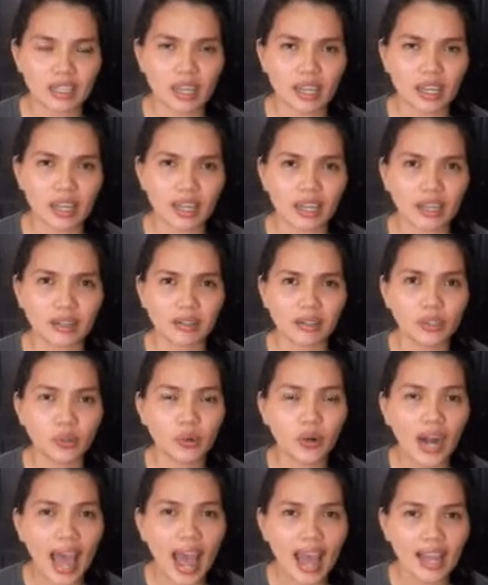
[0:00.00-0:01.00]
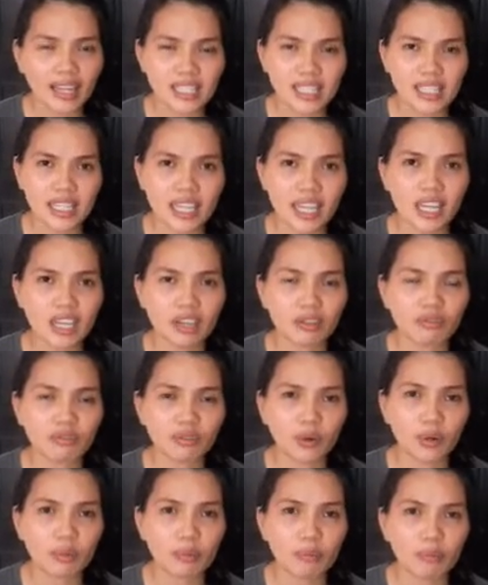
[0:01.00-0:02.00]
You're asking
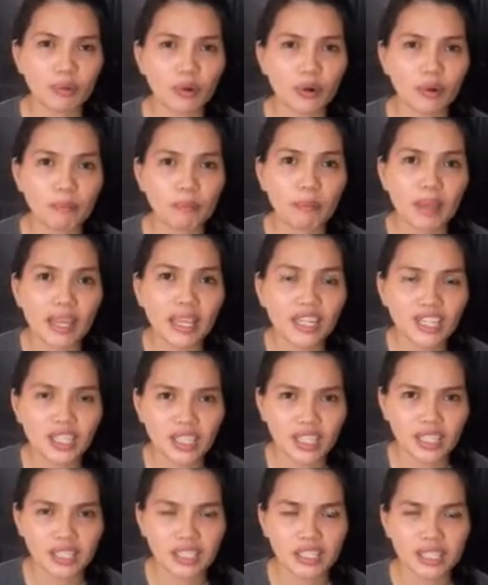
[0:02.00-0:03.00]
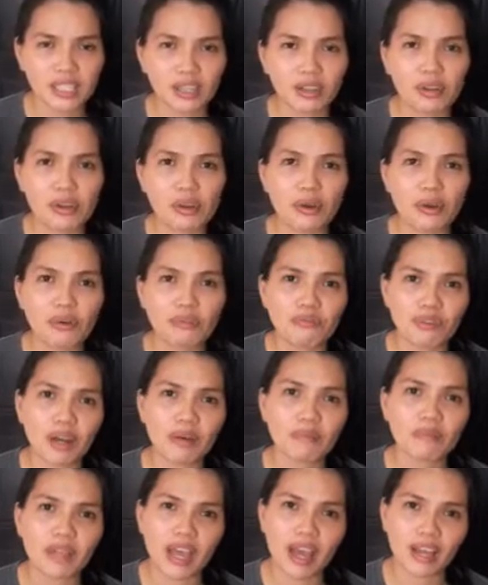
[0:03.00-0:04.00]
for more patience
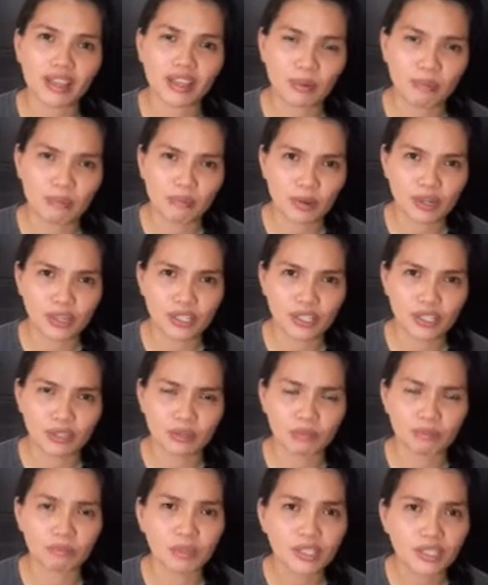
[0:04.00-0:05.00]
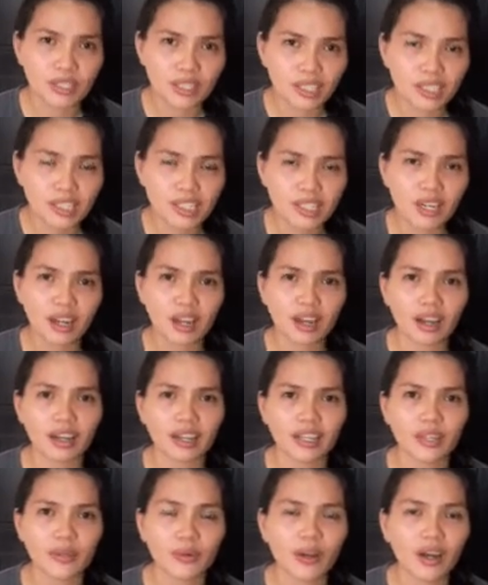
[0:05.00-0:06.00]
from the other person. Pasensya
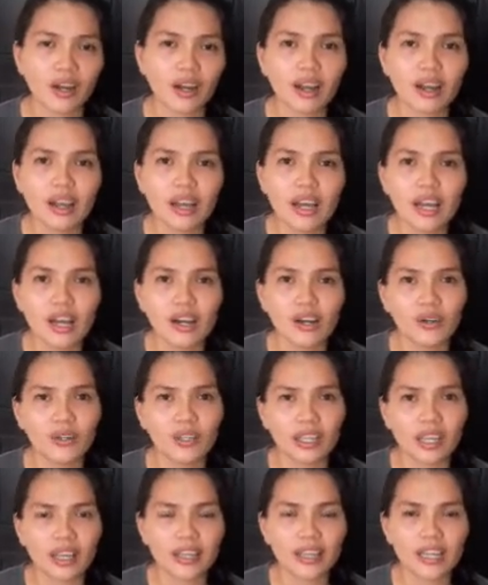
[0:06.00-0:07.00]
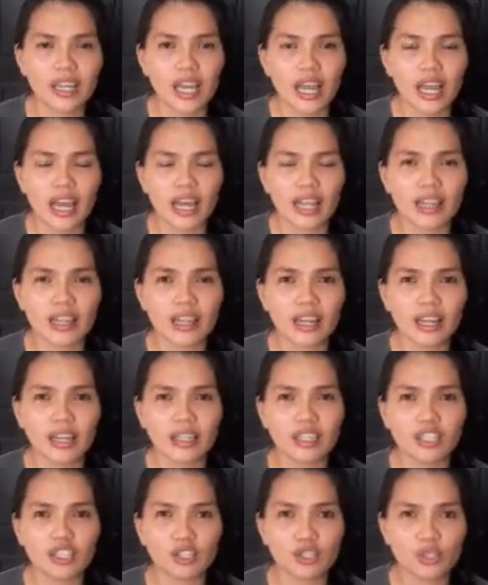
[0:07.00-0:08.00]
kaayo ha. Okay? And
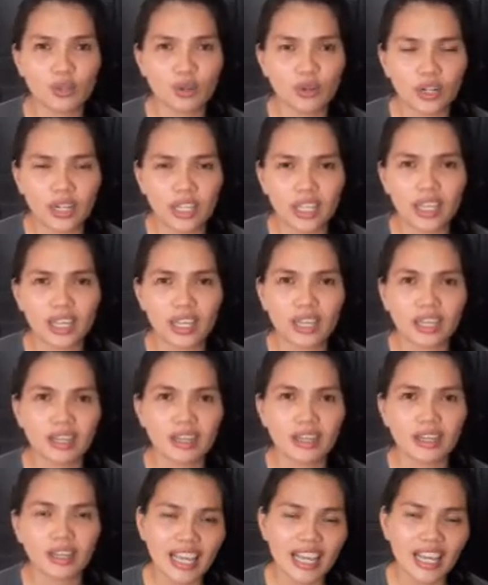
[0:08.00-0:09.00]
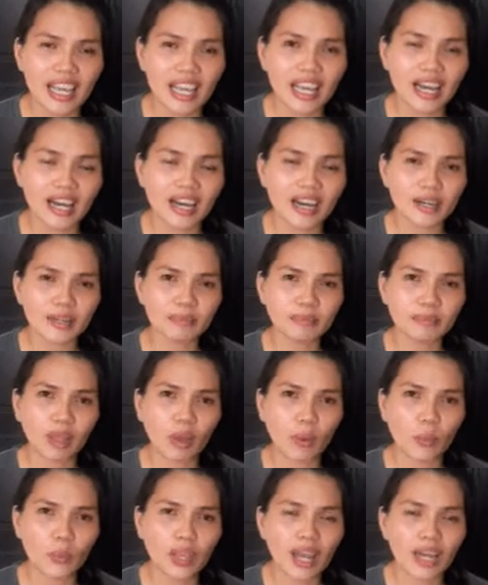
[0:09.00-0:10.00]
then sorry,
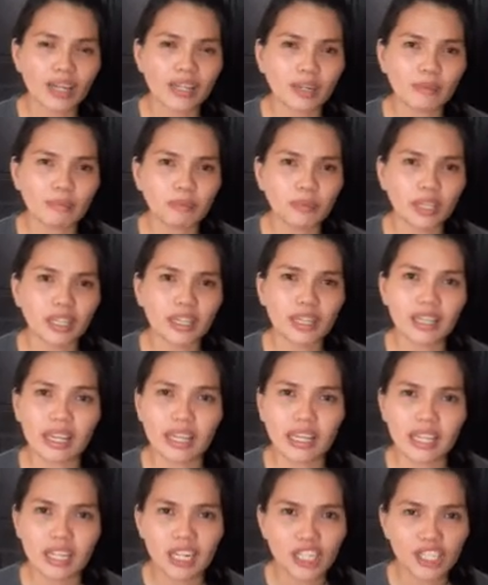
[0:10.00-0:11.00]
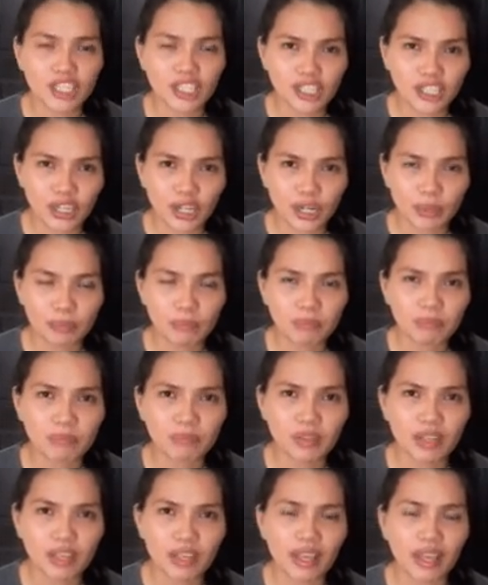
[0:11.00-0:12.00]
we adopted the English
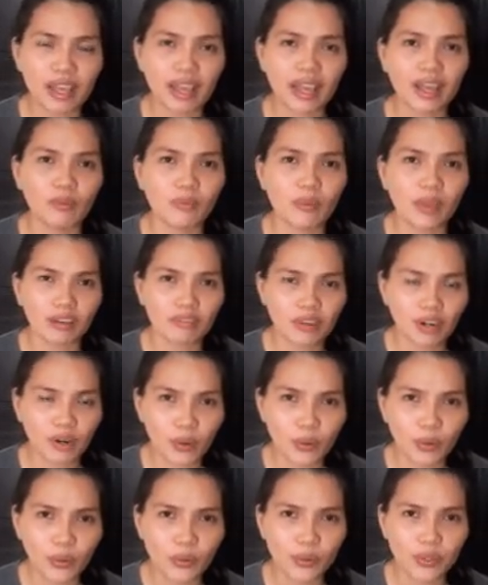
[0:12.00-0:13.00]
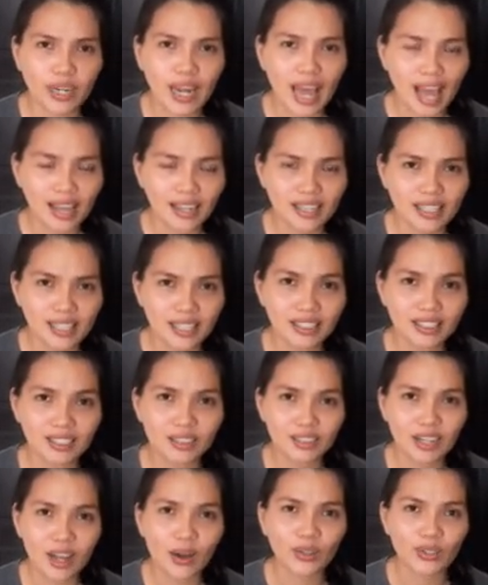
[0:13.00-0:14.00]
term and we have our own accent
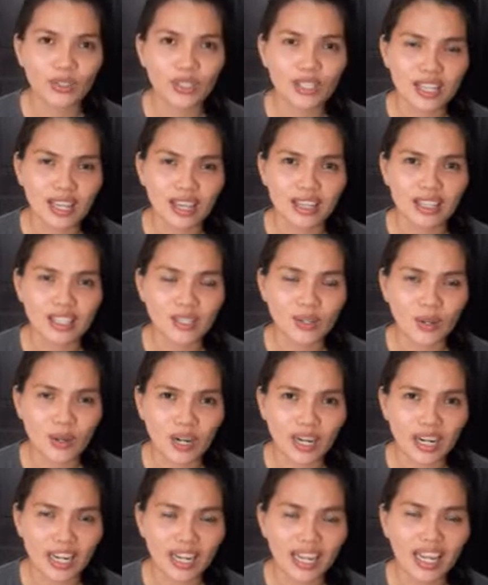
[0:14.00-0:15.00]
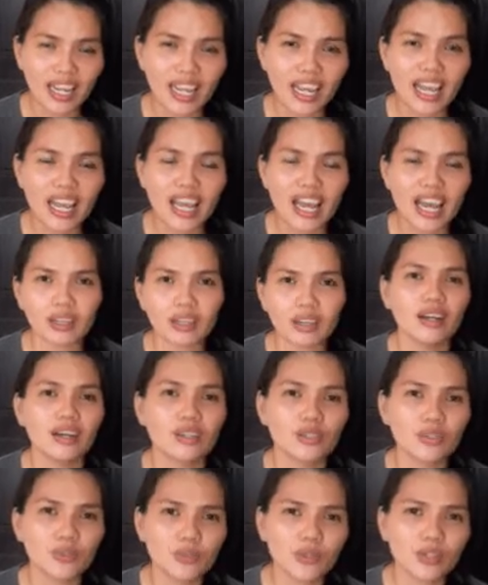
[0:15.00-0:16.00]
on how to say sorry.
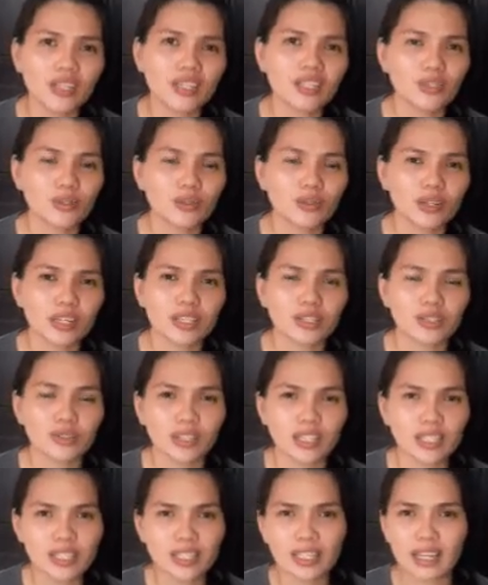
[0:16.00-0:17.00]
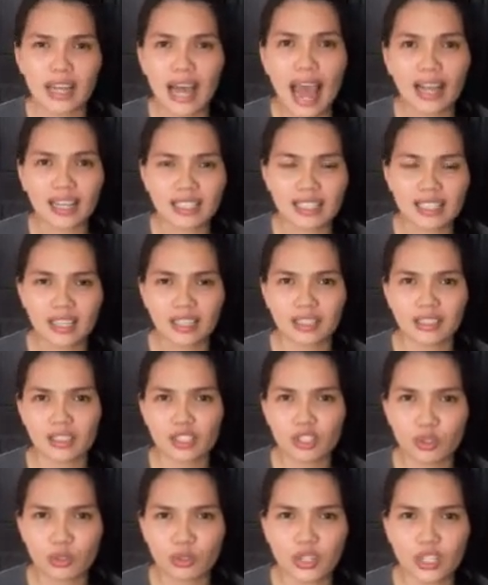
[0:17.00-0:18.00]
Sorry. So that's the accent.
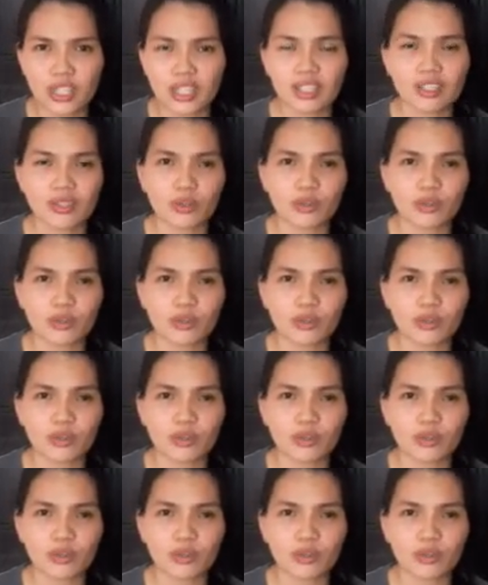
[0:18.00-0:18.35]
Sorry.